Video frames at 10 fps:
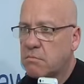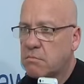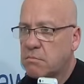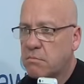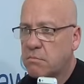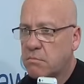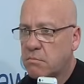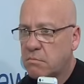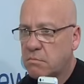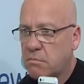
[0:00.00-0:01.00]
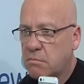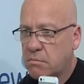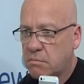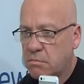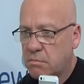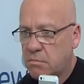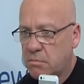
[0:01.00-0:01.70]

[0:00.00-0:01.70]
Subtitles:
Nothing is said.